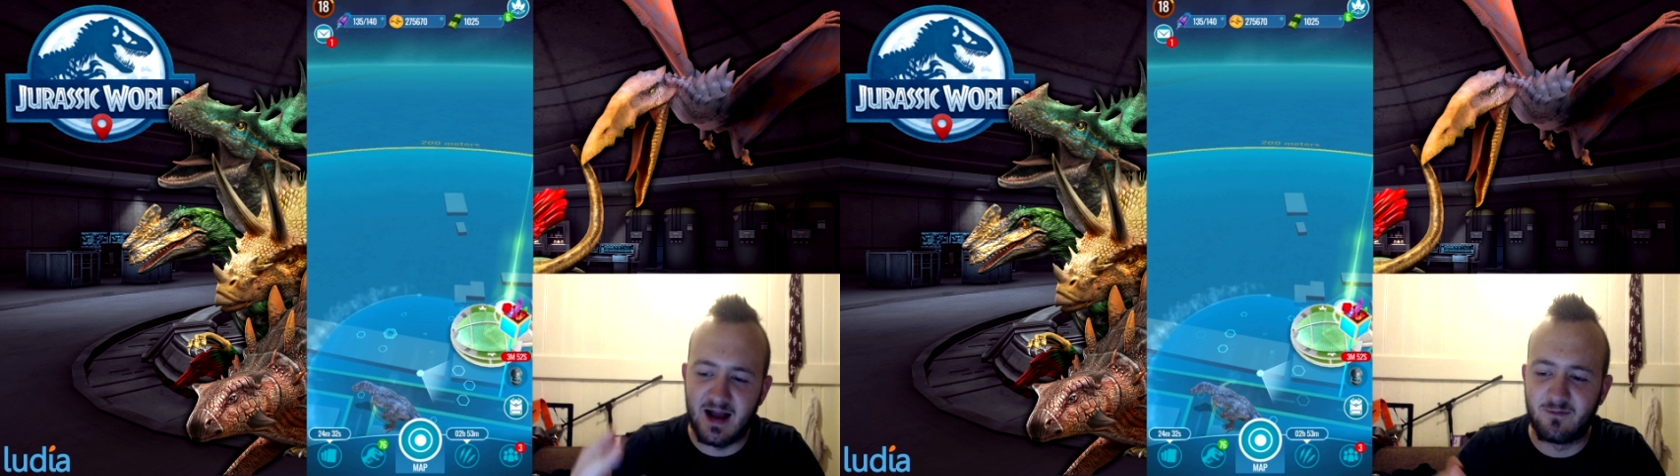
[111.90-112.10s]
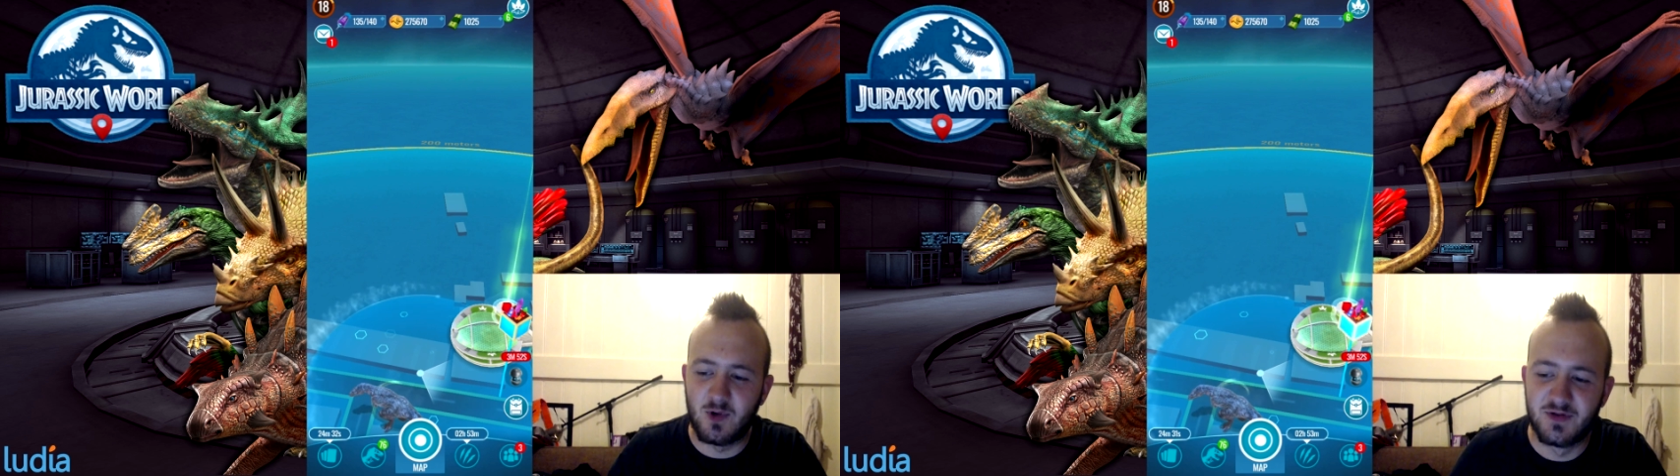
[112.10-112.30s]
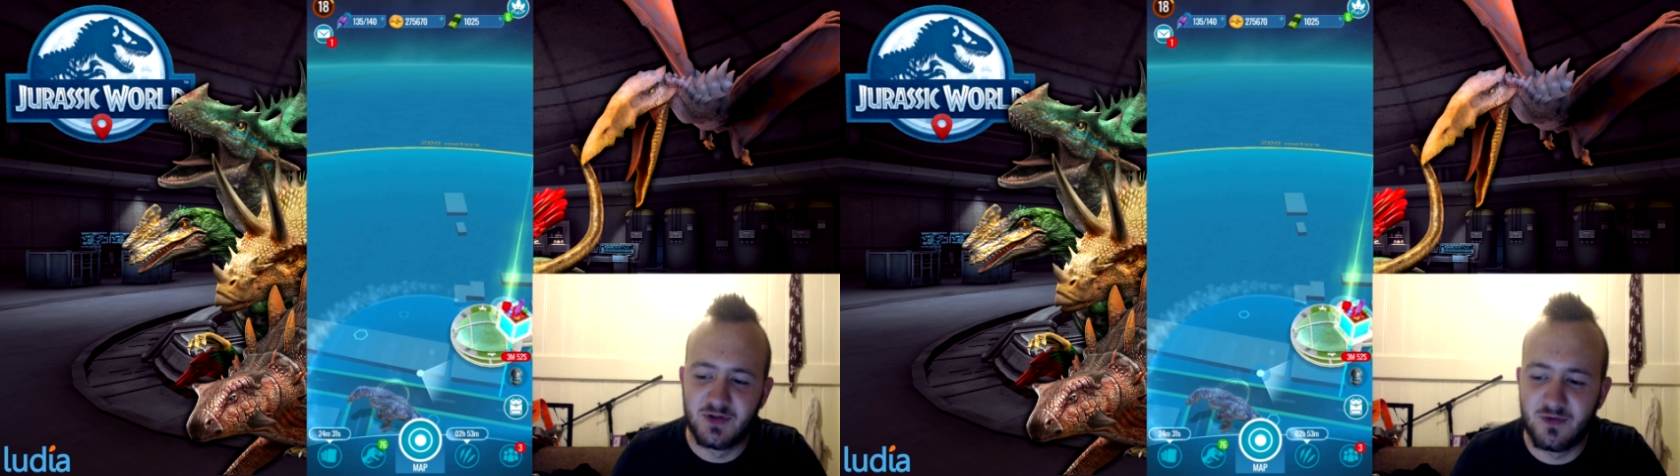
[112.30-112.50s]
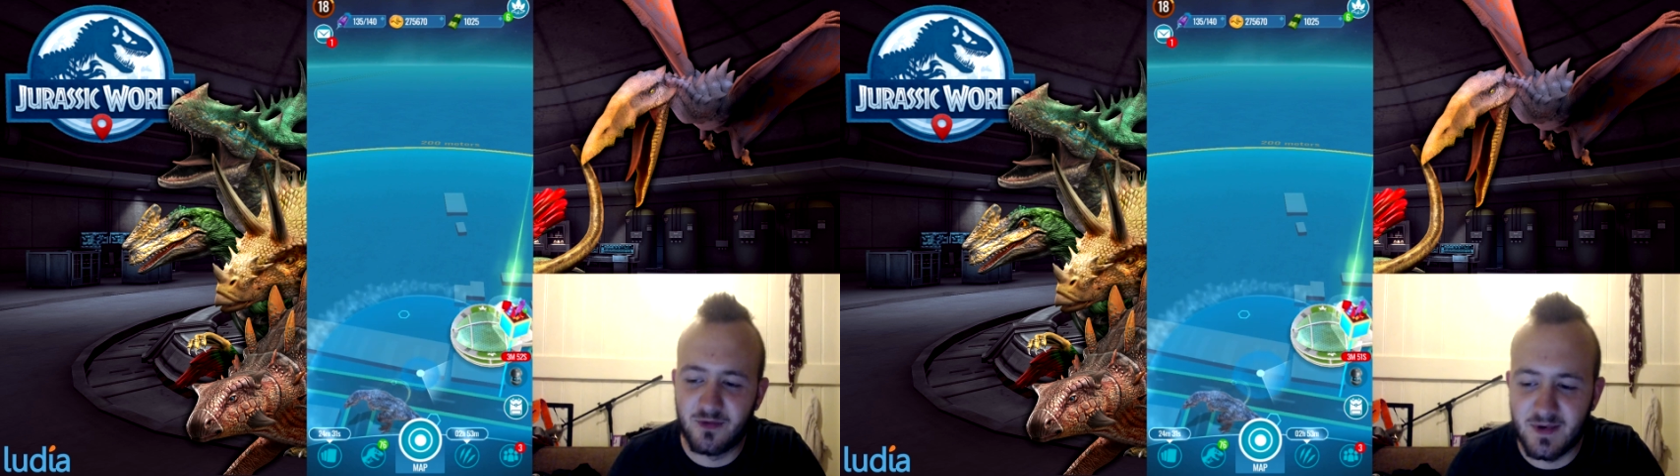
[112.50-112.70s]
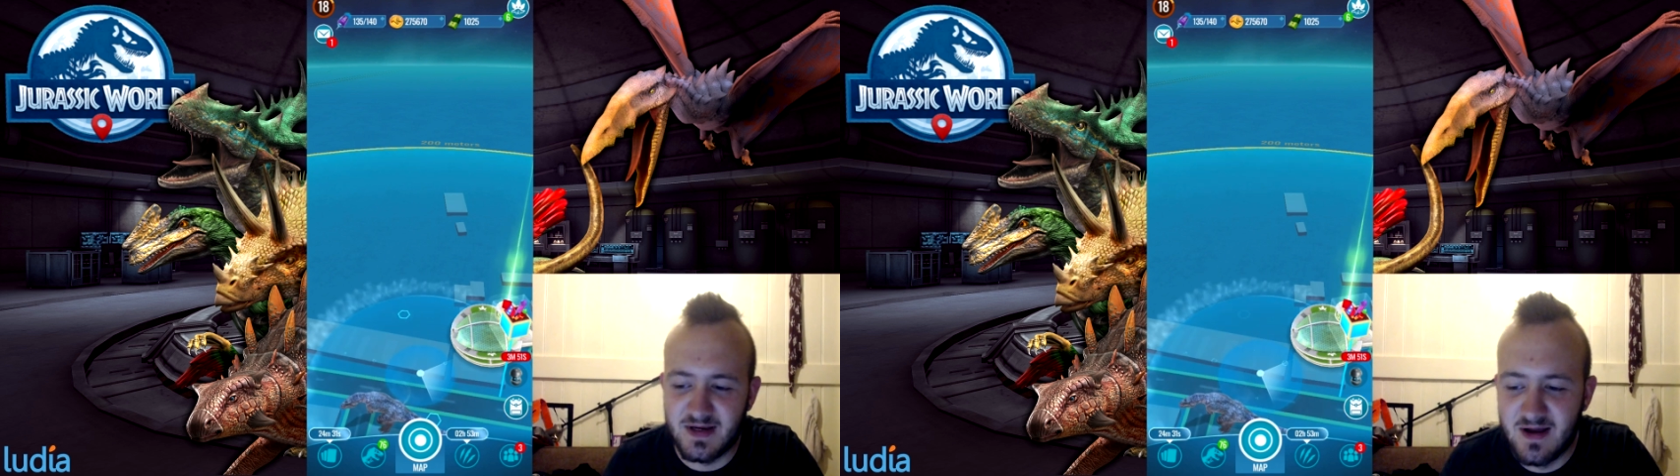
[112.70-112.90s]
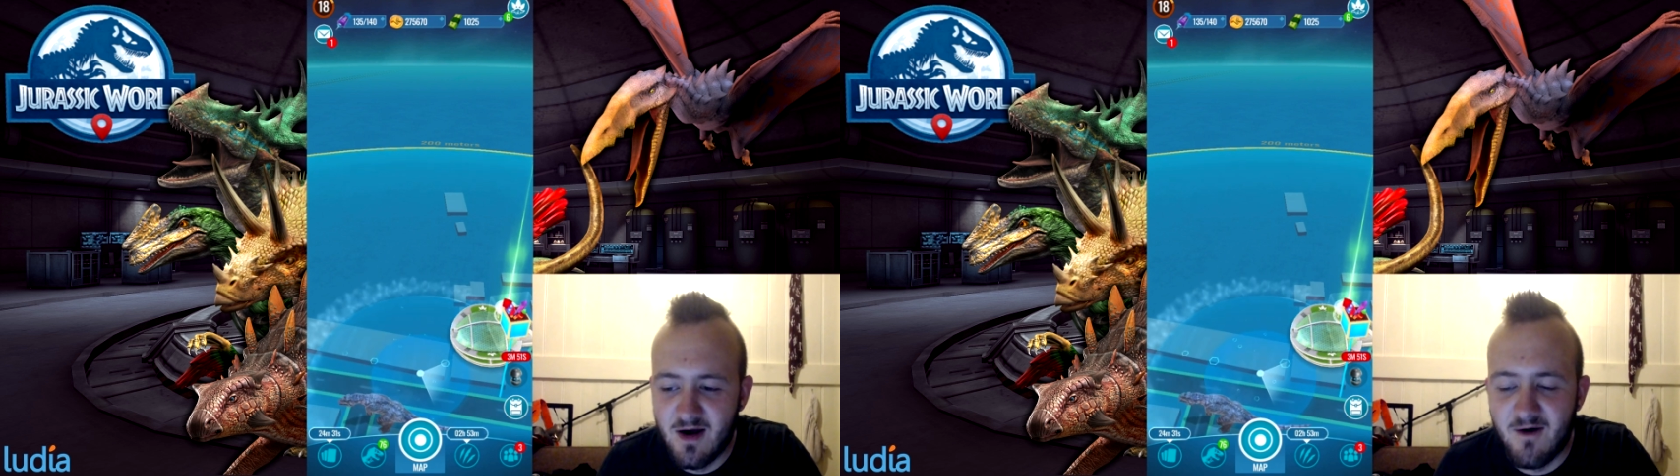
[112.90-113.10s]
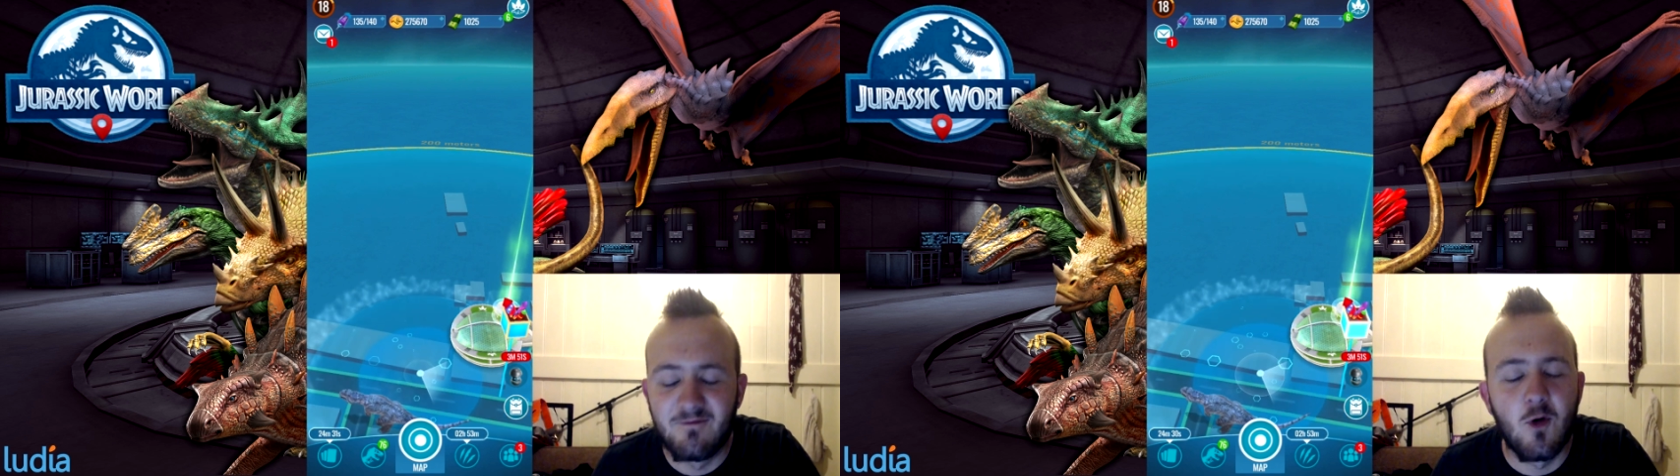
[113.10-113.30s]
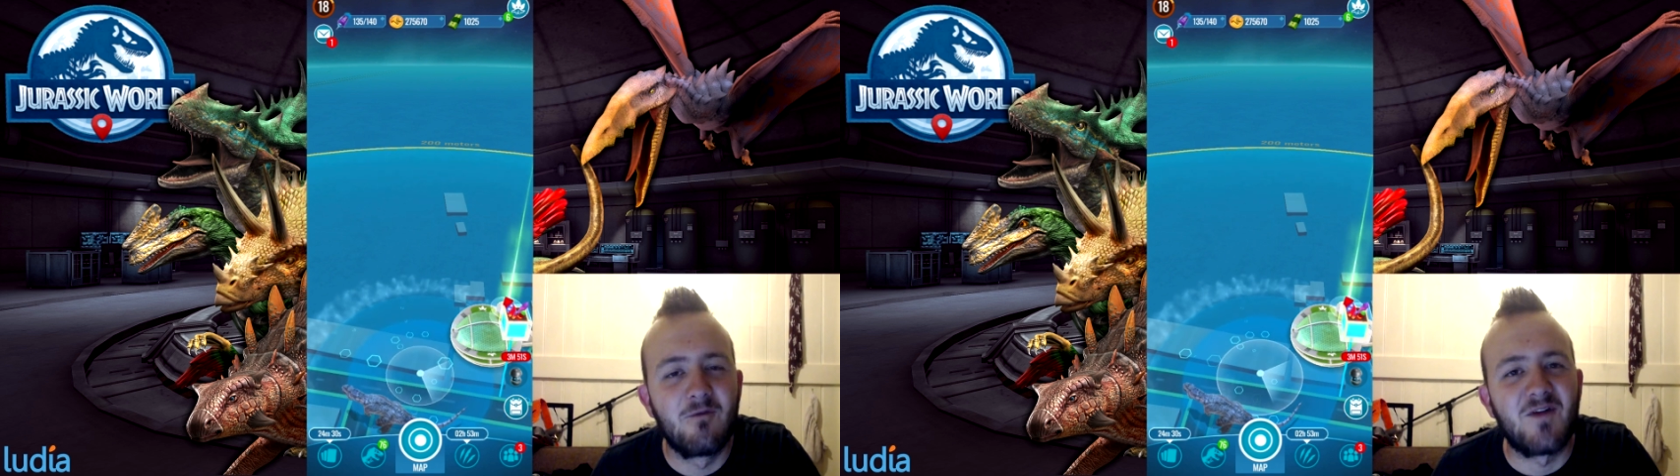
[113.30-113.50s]
You have 1, 2, 3,
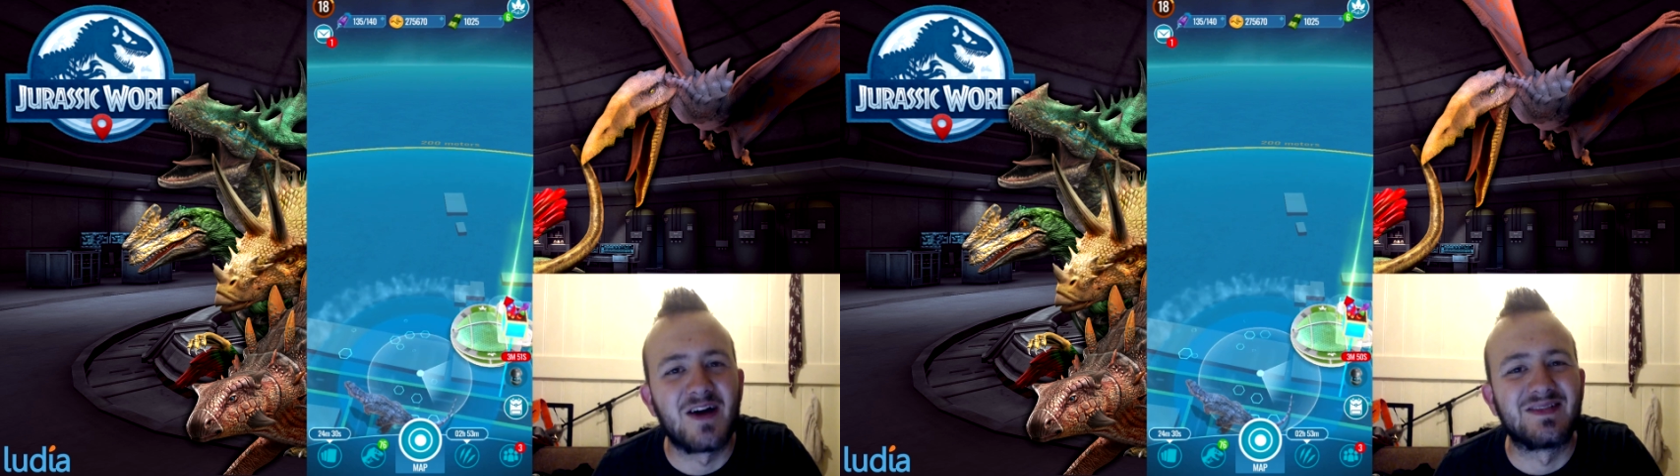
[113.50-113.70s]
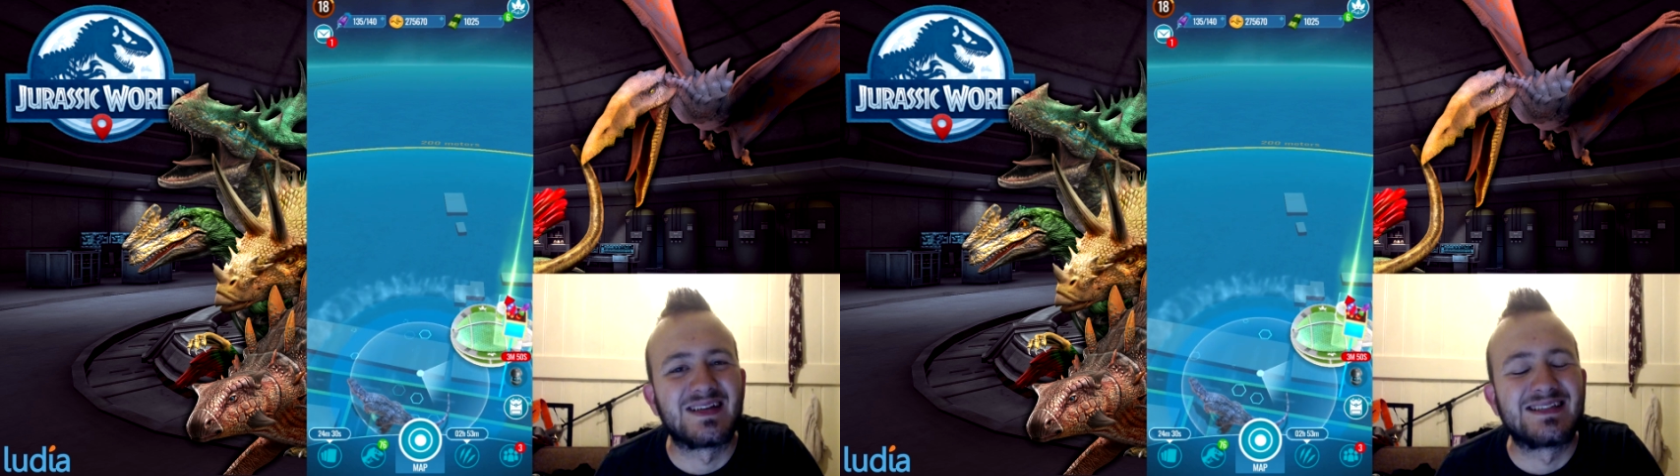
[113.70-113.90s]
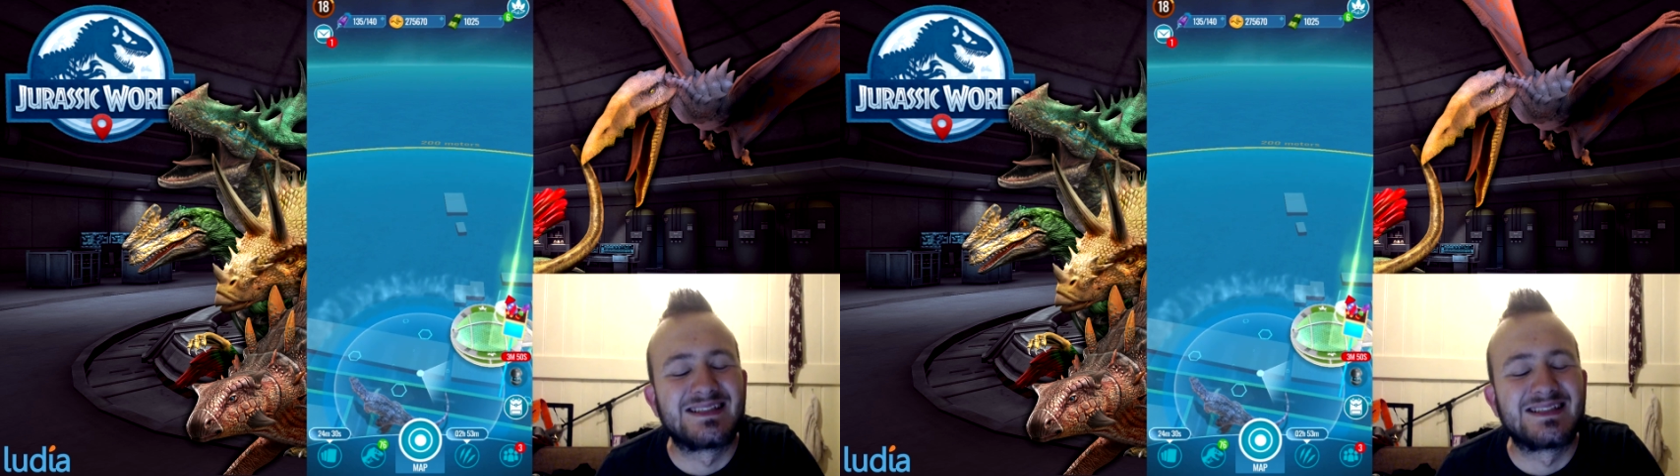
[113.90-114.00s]
4, 5,